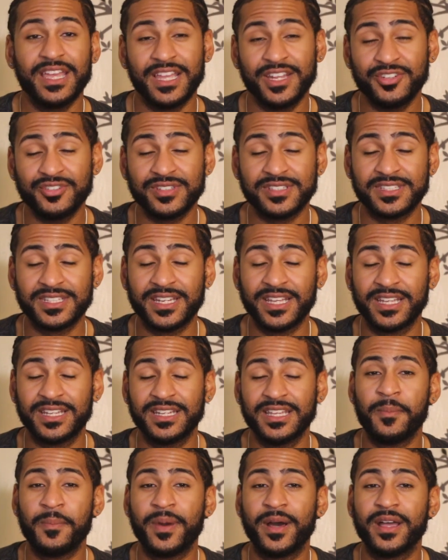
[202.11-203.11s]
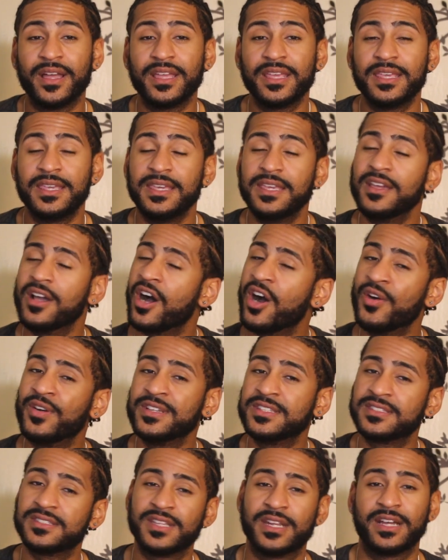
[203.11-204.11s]
interested in, but he
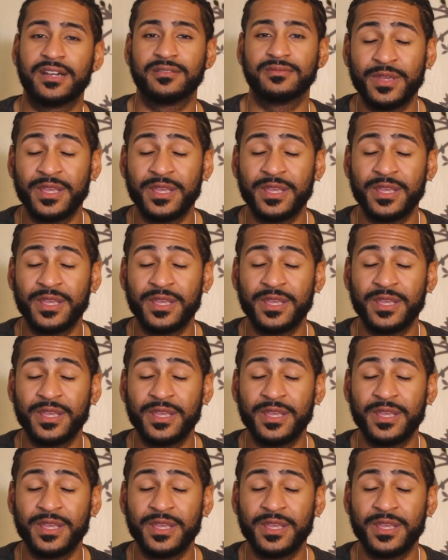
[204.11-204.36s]
always stood out.